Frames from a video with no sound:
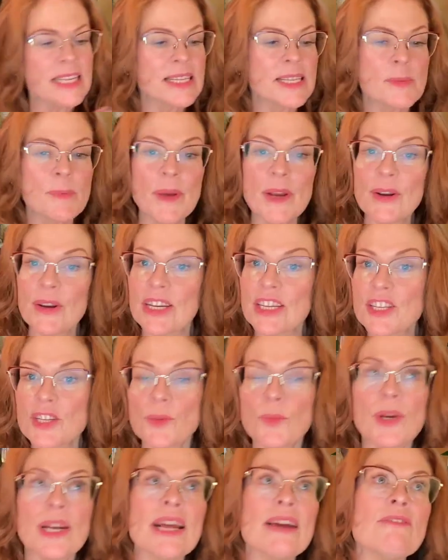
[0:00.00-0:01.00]
to spirit, to
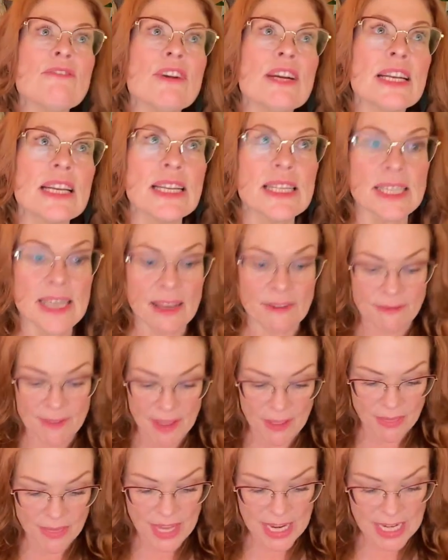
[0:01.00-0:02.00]
whatever it is I
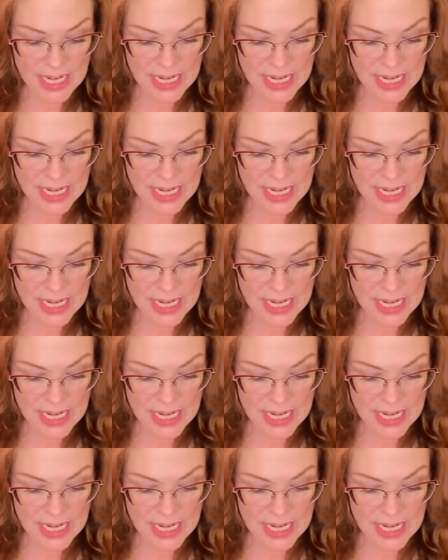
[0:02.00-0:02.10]
felt they